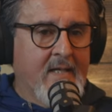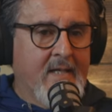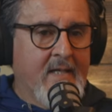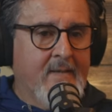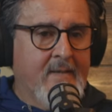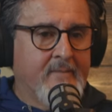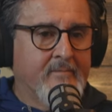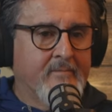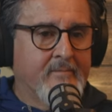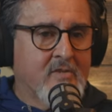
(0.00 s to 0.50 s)

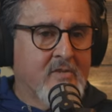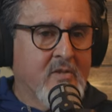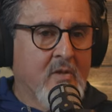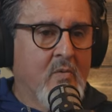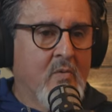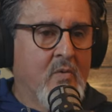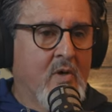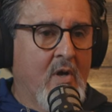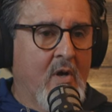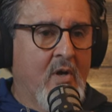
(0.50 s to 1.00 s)
Um,
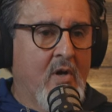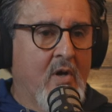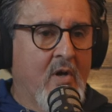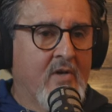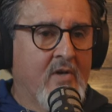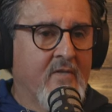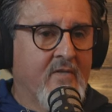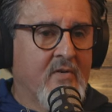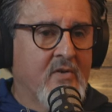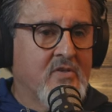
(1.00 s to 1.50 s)
so our,
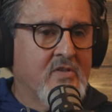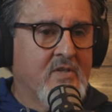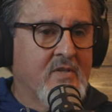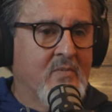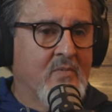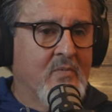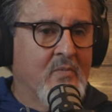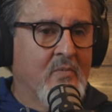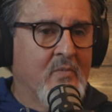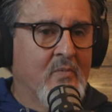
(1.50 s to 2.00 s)
our
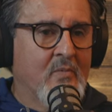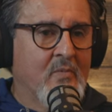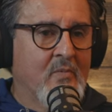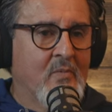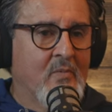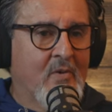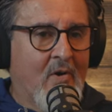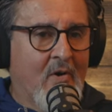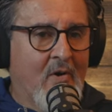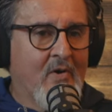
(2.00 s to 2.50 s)
diversity,
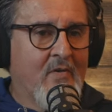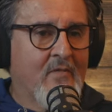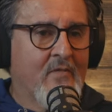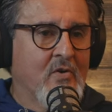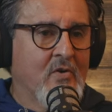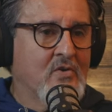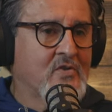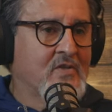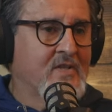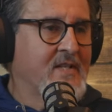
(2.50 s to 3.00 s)
our
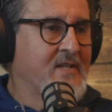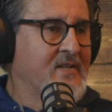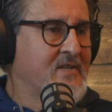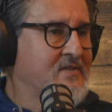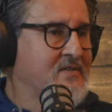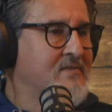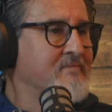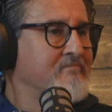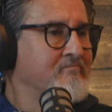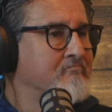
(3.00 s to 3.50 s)
diversity
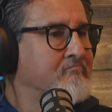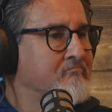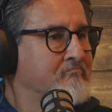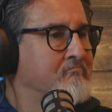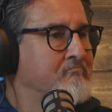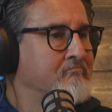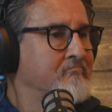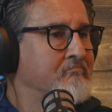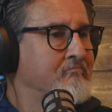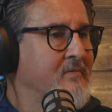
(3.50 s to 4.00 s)
is
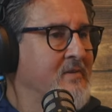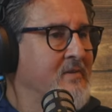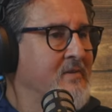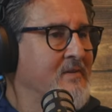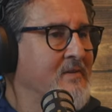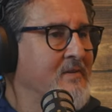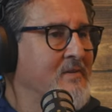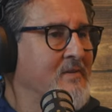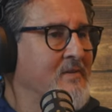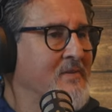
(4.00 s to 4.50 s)

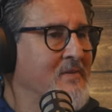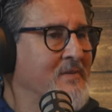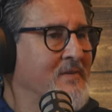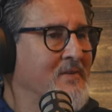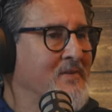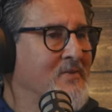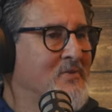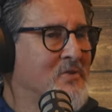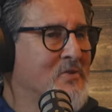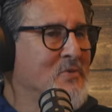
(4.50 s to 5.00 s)

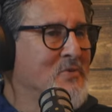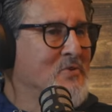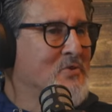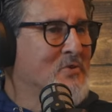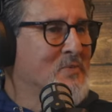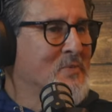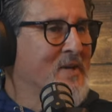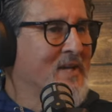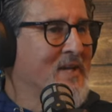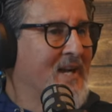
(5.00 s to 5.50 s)
is
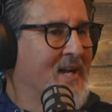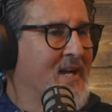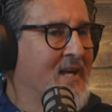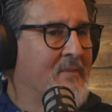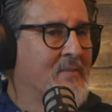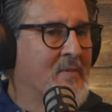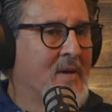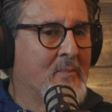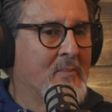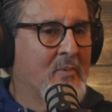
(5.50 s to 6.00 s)
huge to me.
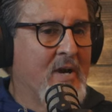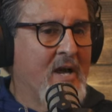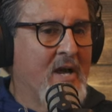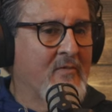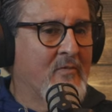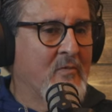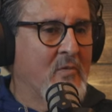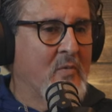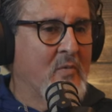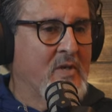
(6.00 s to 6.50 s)
I, am I'm, I'm
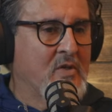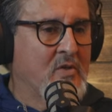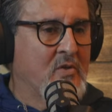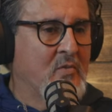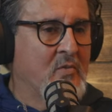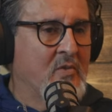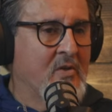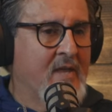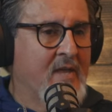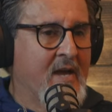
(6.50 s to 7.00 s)
proud of what we
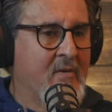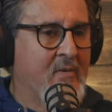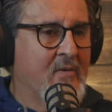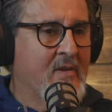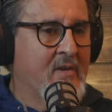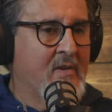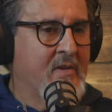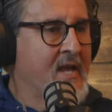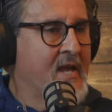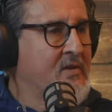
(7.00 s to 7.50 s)
do
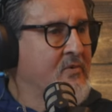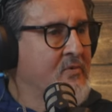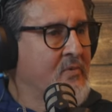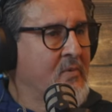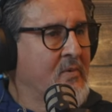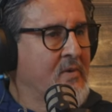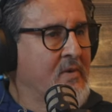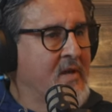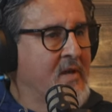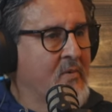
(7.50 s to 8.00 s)
that in that
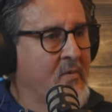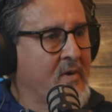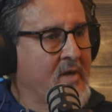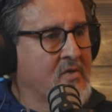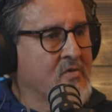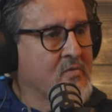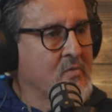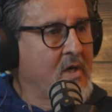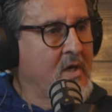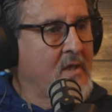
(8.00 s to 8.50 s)
in that
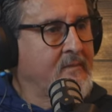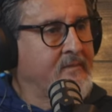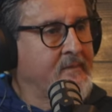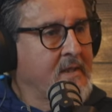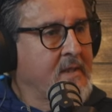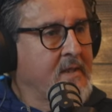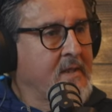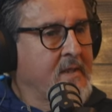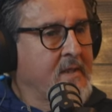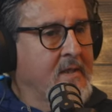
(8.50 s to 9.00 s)
way as well.
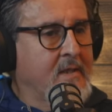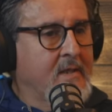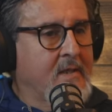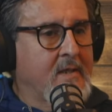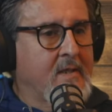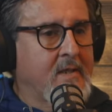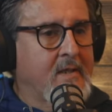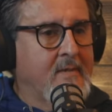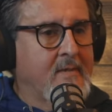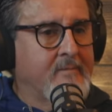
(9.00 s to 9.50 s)

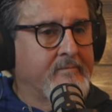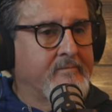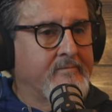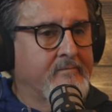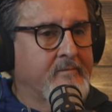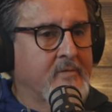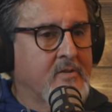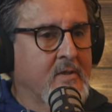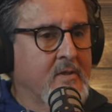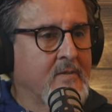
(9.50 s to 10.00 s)

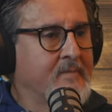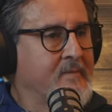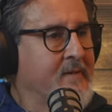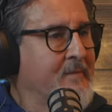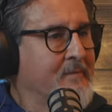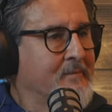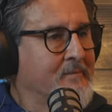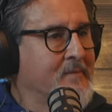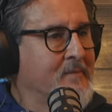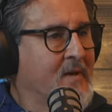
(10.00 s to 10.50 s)
Um, so
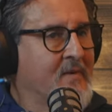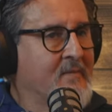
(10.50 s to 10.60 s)
yeah,